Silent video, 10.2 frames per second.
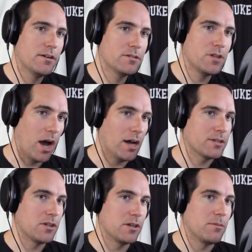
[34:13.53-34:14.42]

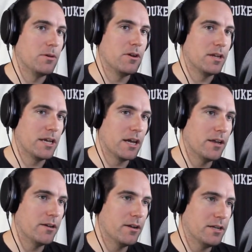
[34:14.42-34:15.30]
talked to the community
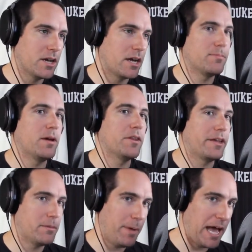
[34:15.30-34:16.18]
and talked about
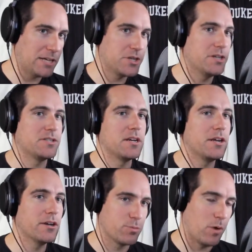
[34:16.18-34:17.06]
like the patches and
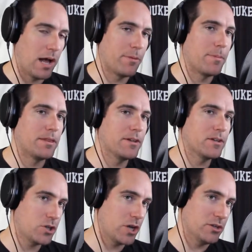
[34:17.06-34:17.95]
here's why we made
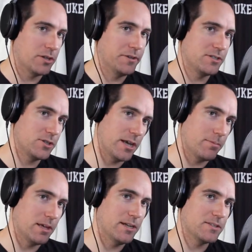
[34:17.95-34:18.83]
this change on this
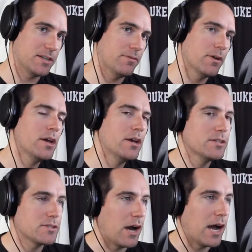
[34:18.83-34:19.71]
champion and stuff.
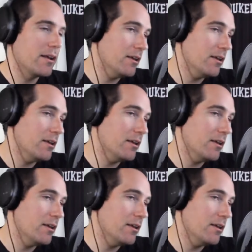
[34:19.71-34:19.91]
So I